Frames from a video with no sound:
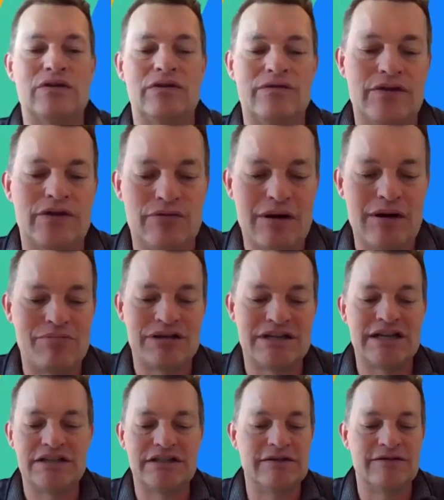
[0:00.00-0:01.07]
of the
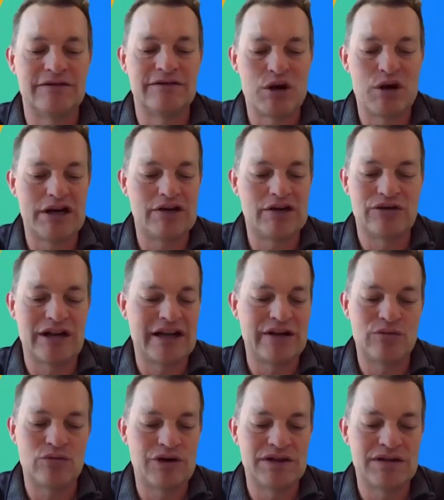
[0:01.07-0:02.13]
representative of Pinnacle. And
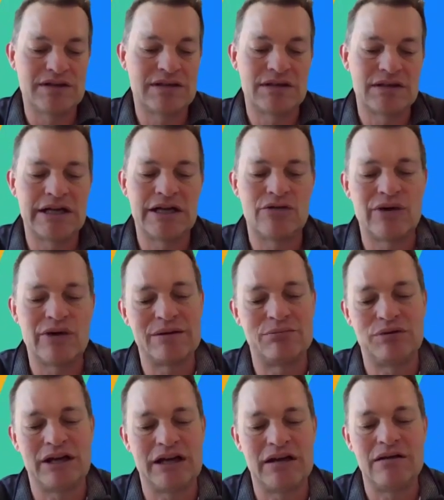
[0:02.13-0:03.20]
it was an
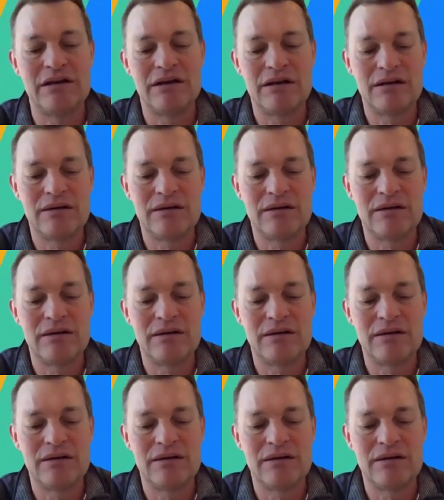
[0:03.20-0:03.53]
incredibly